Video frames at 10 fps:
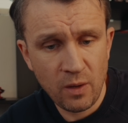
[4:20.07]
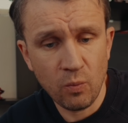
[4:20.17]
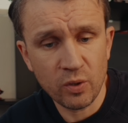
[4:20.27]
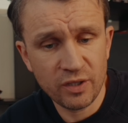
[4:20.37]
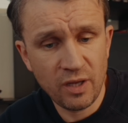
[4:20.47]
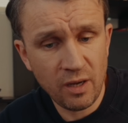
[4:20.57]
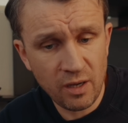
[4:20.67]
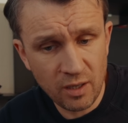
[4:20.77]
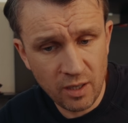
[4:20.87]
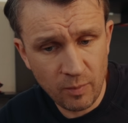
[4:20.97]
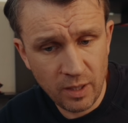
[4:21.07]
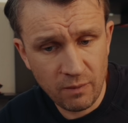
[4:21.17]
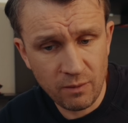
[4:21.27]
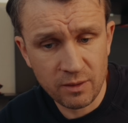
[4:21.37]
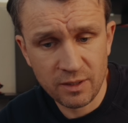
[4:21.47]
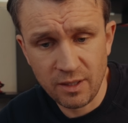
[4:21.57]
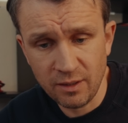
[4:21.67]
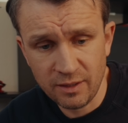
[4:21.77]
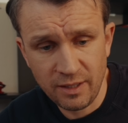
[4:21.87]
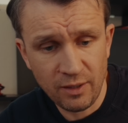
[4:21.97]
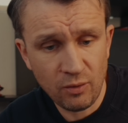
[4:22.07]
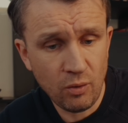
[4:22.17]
What's their income level, skill set,